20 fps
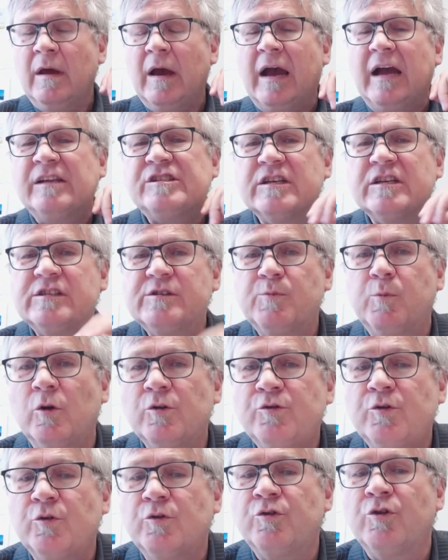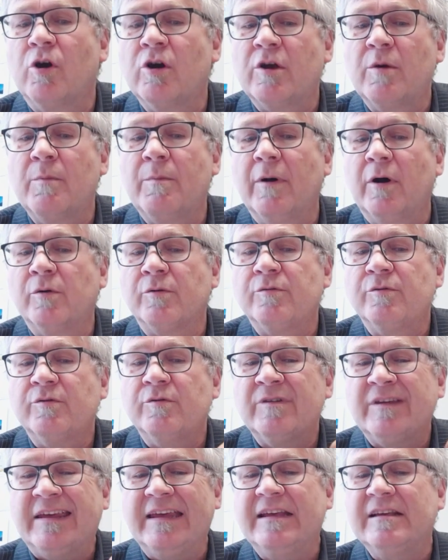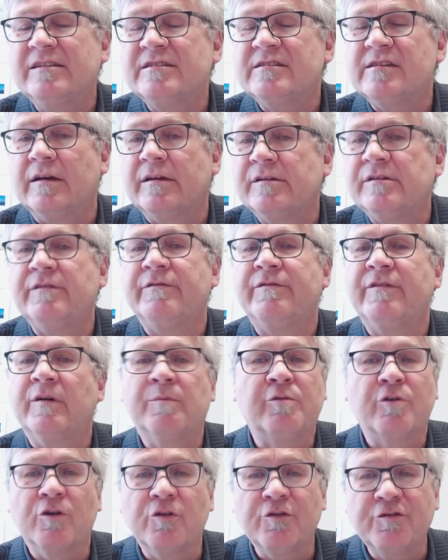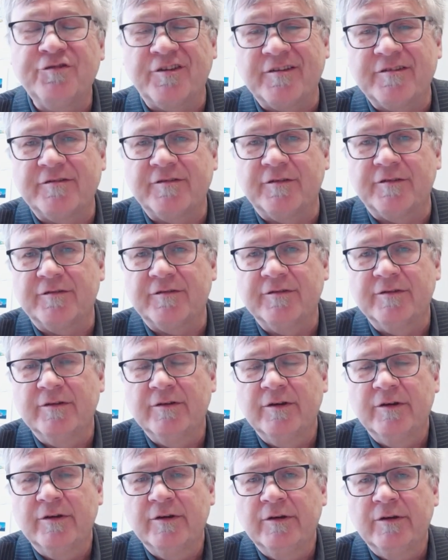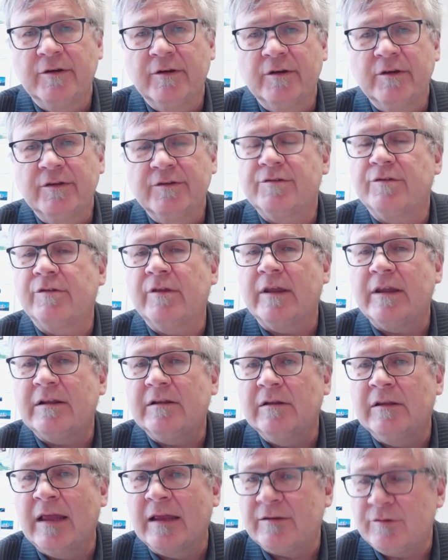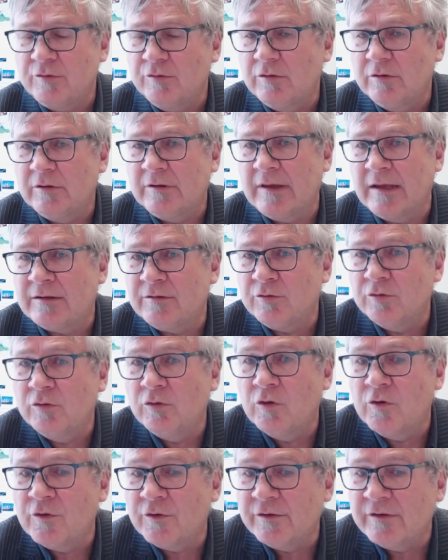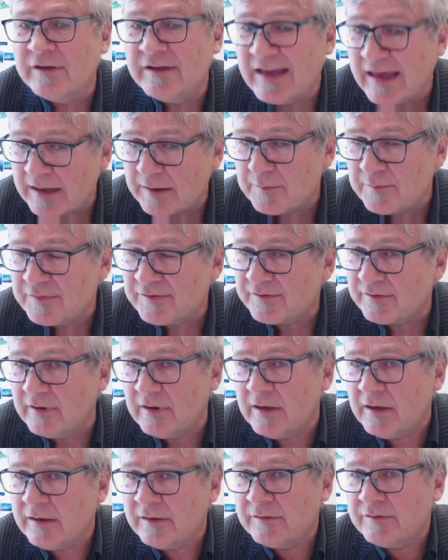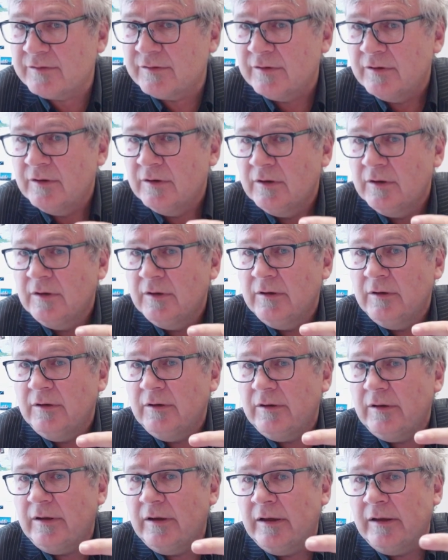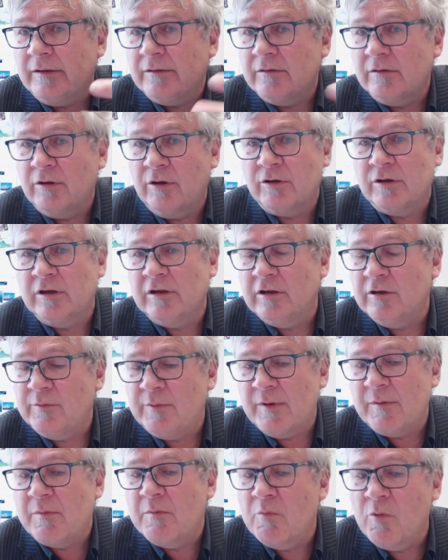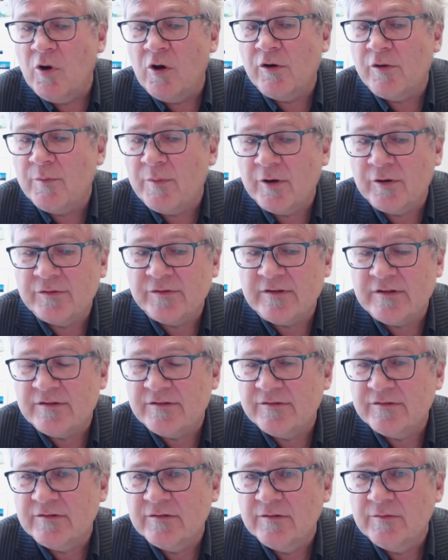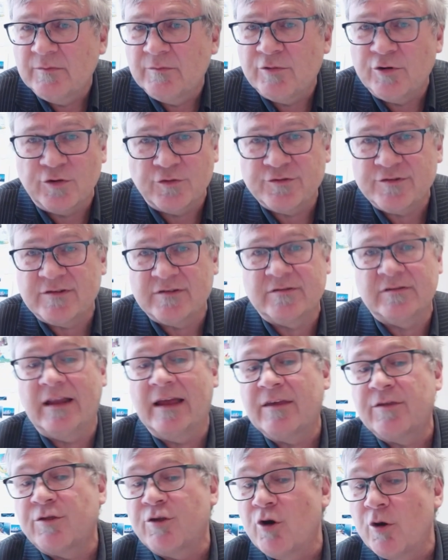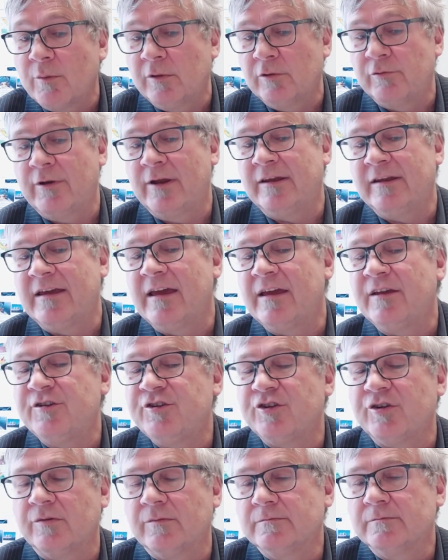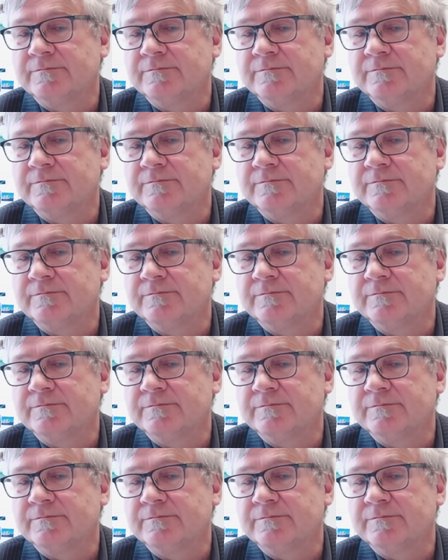I just want to talk about key scientific processes, so that you learn the names and learn a little bit more about these processes, like thermal radiation,